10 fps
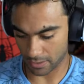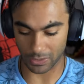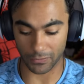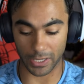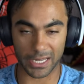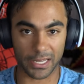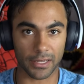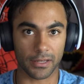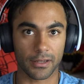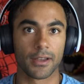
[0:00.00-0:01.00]
Whenever I hit
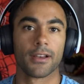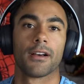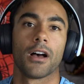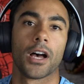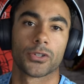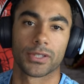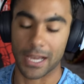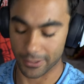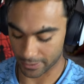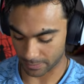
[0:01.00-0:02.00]

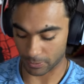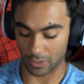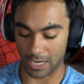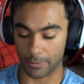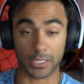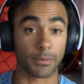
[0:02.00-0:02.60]
100,000 subscribers,